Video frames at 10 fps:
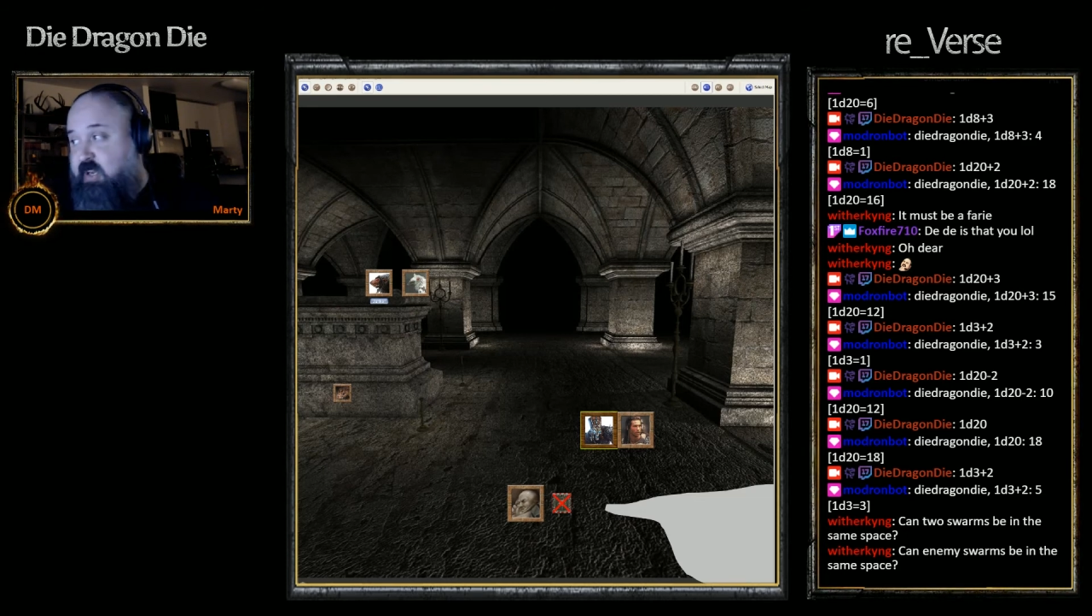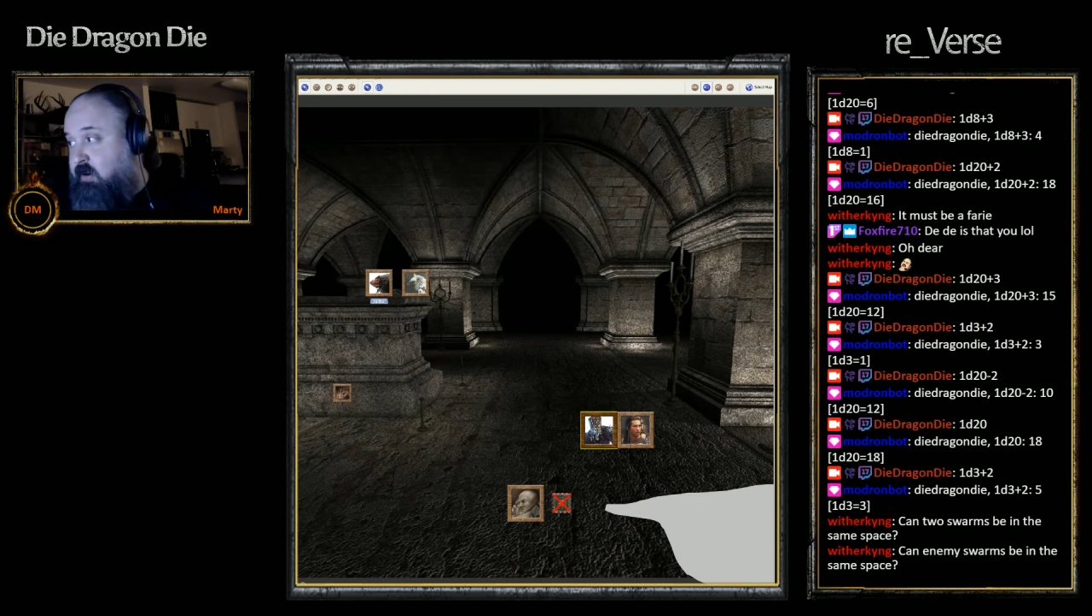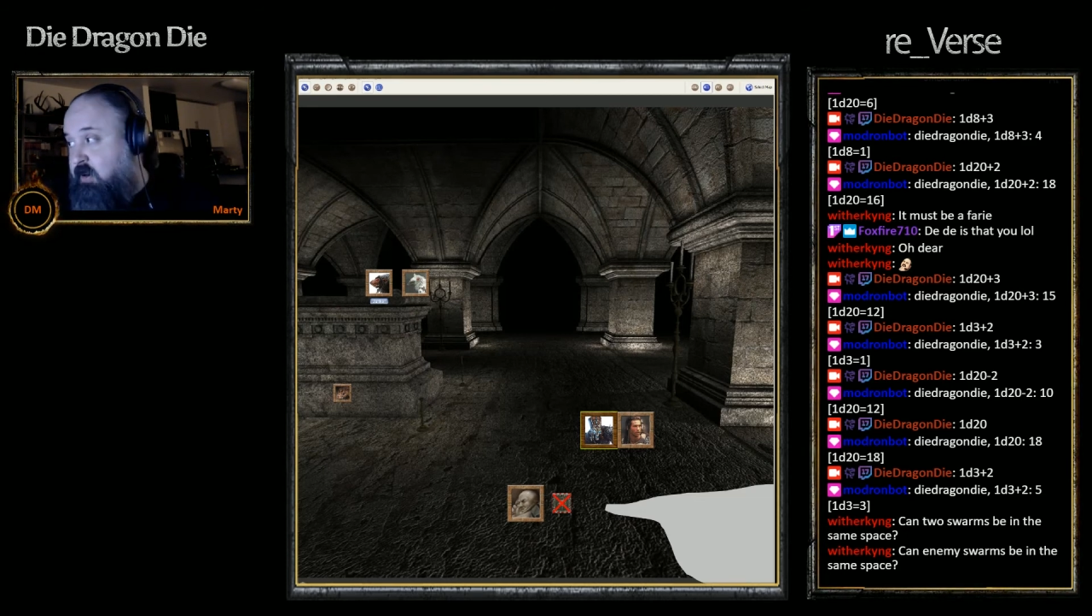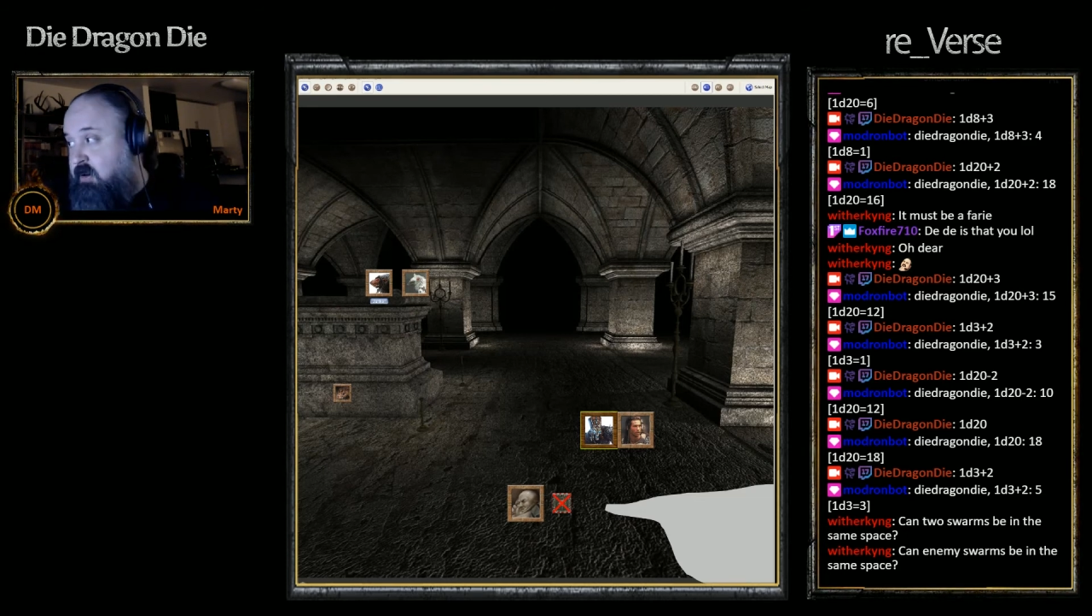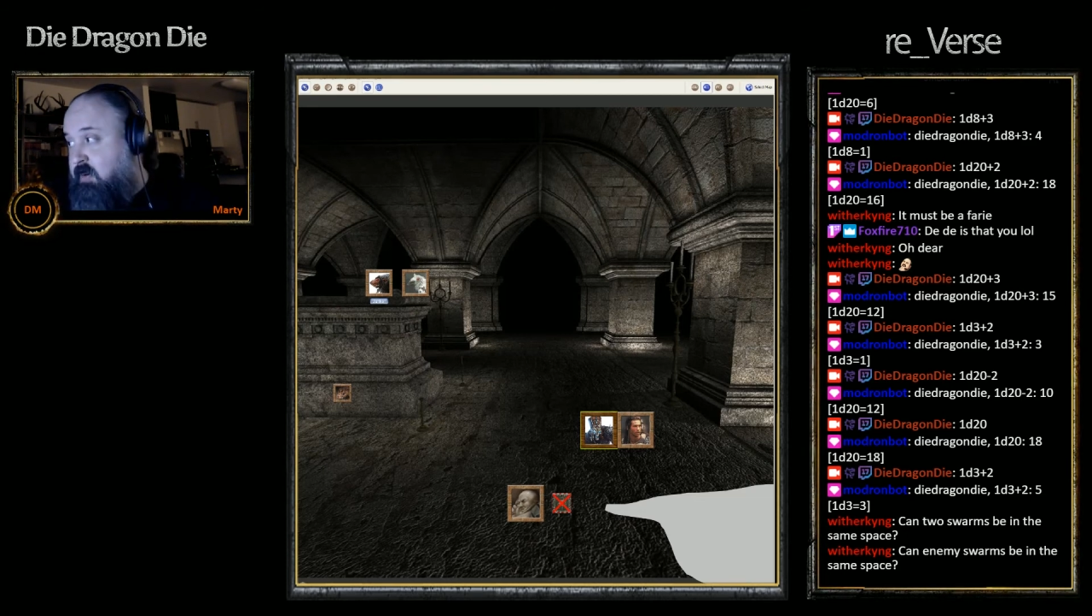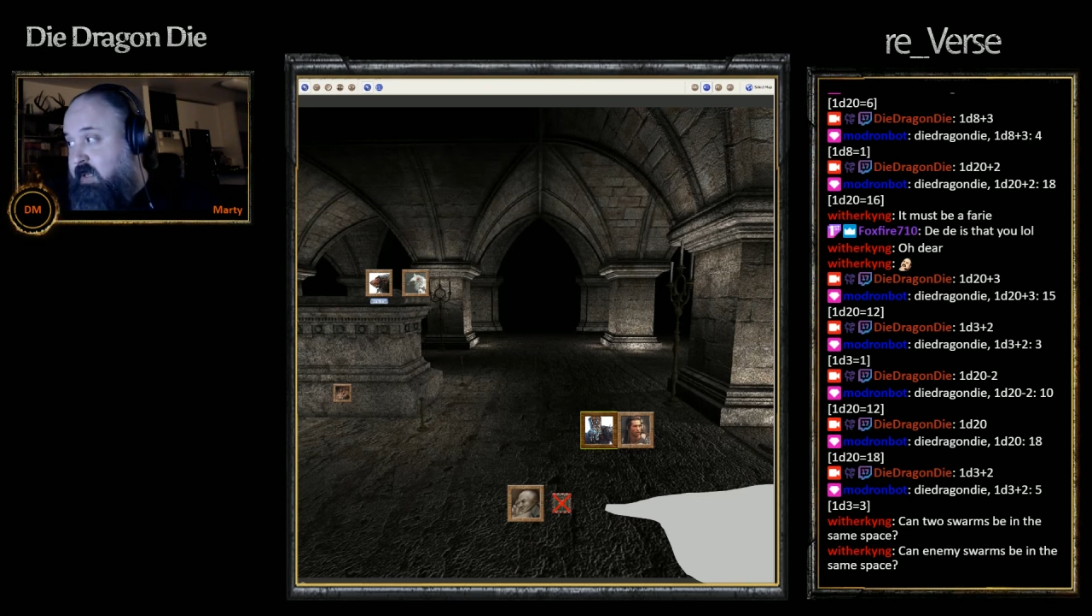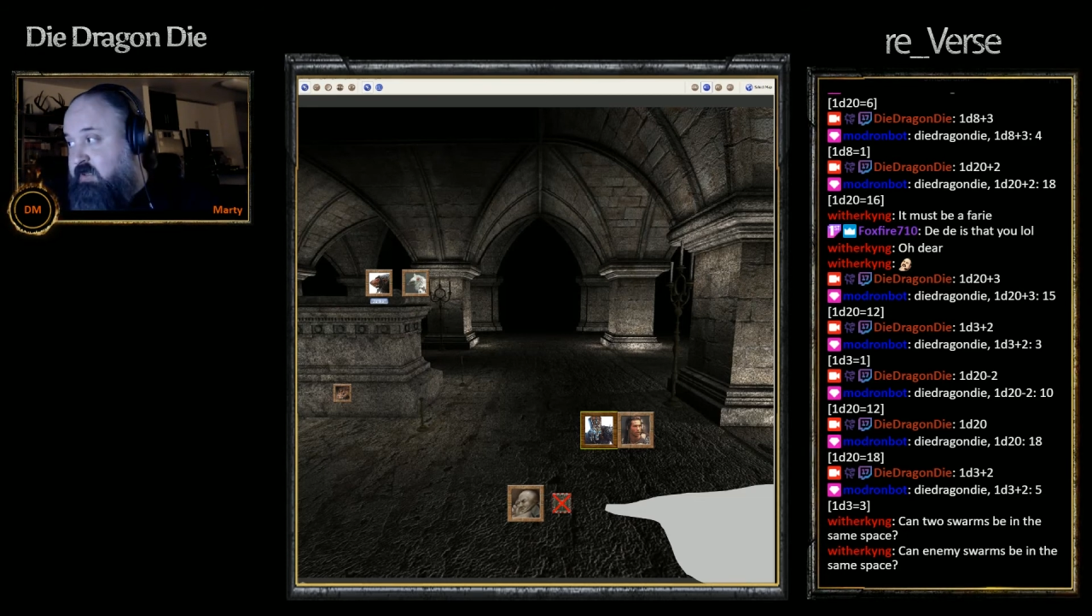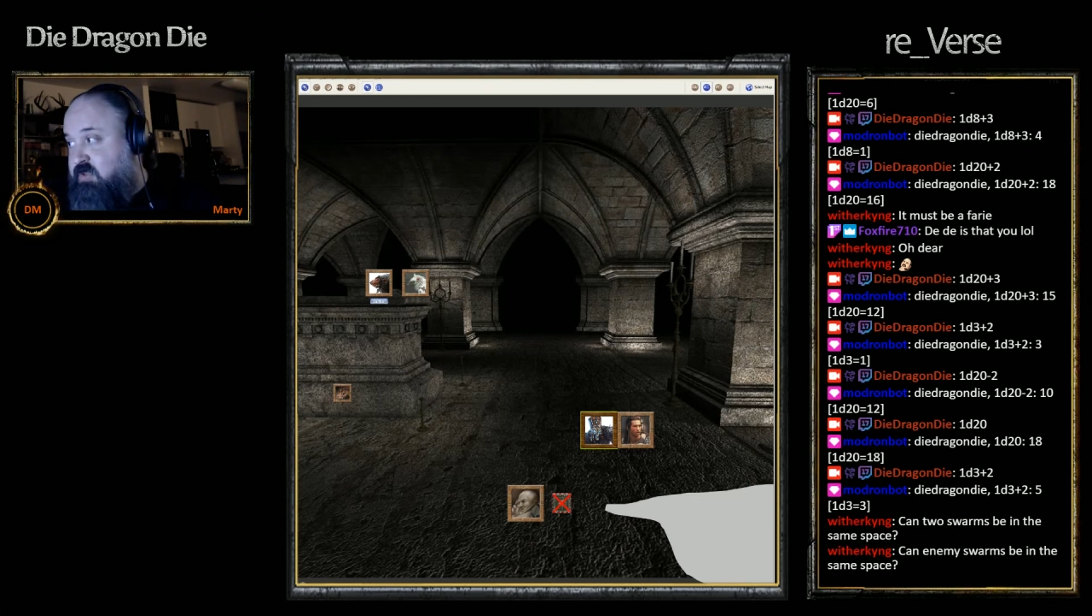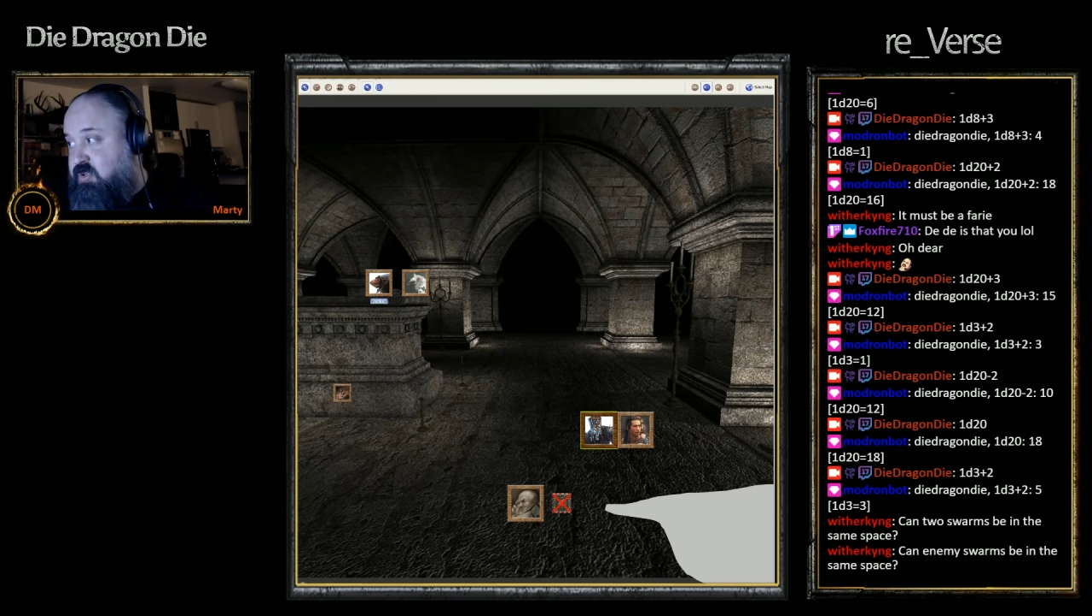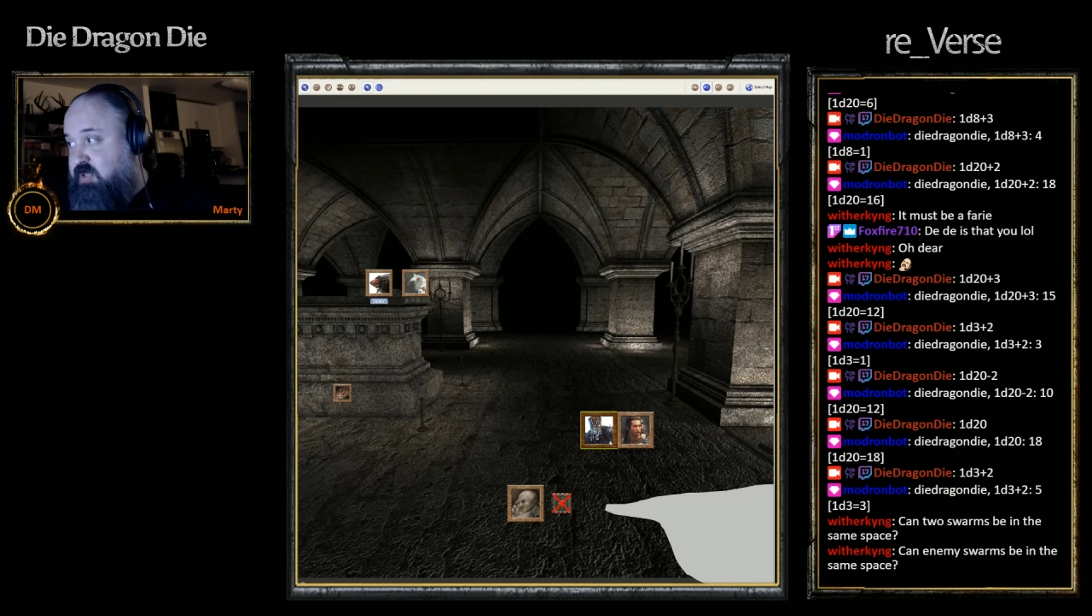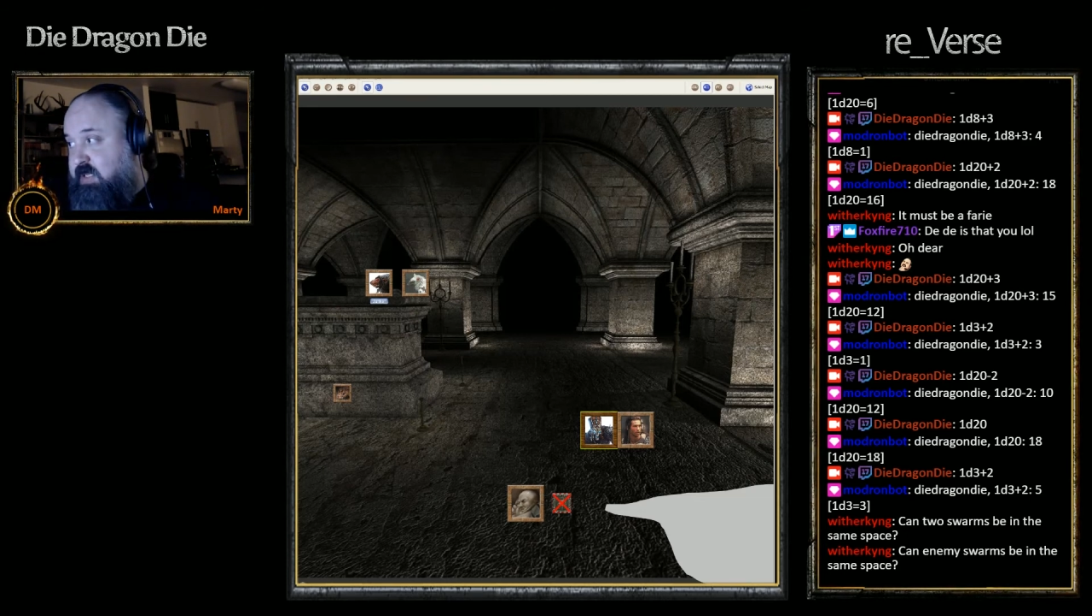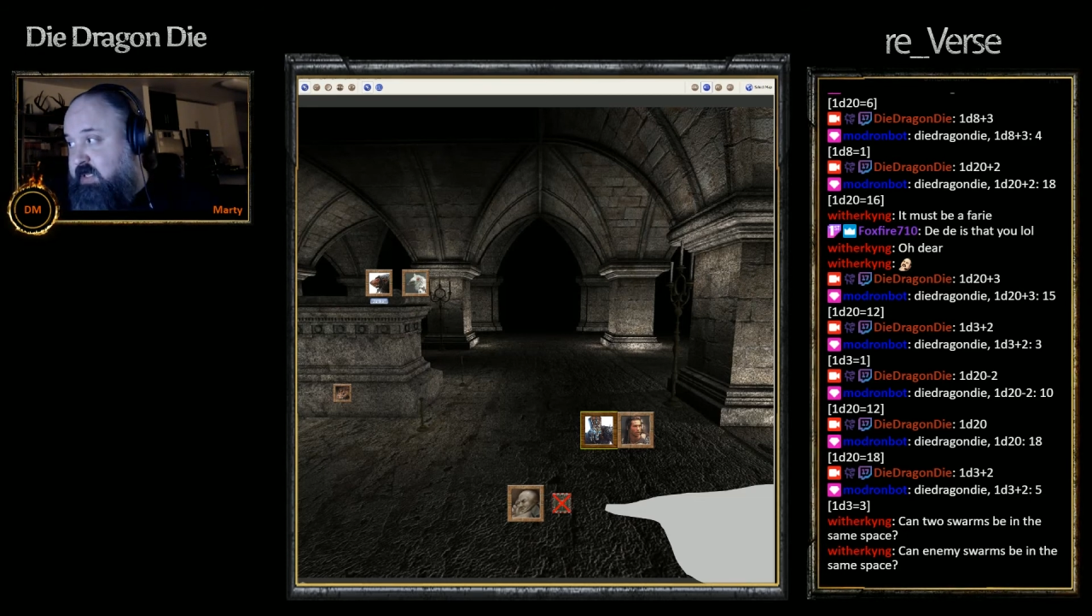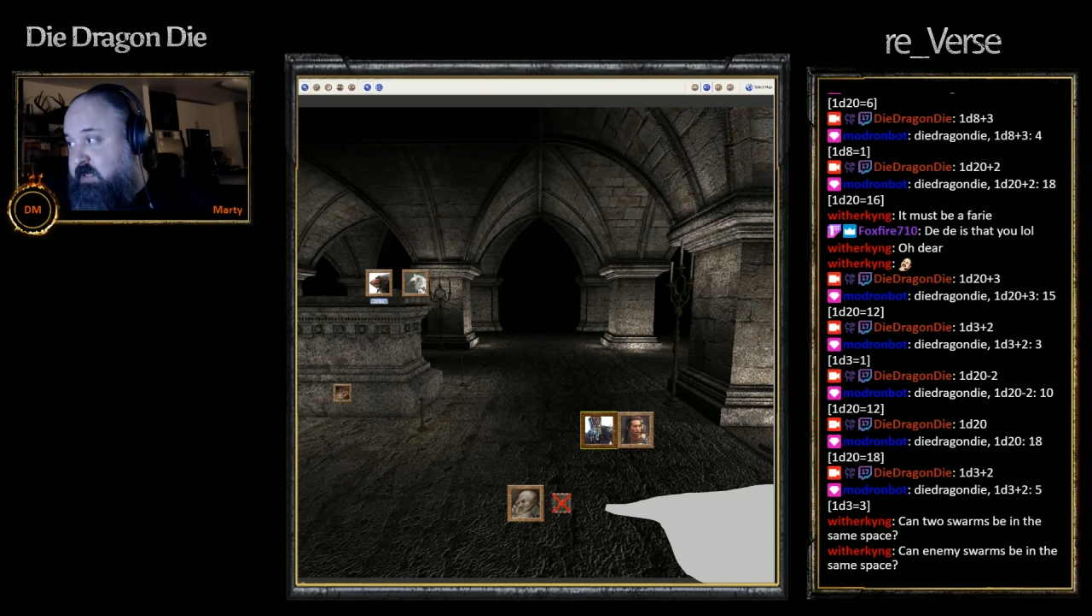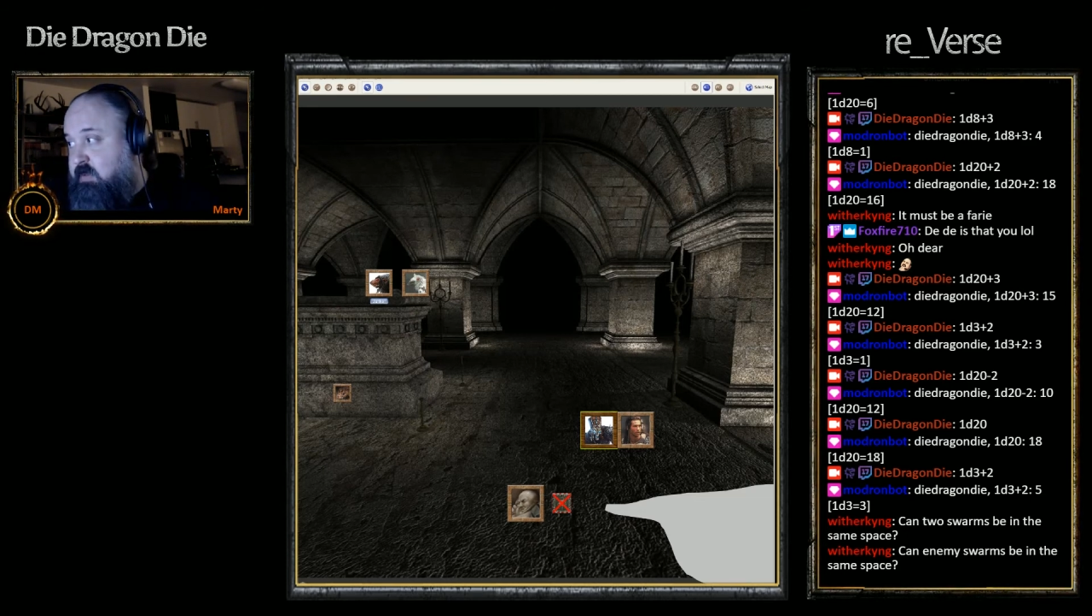arrow into the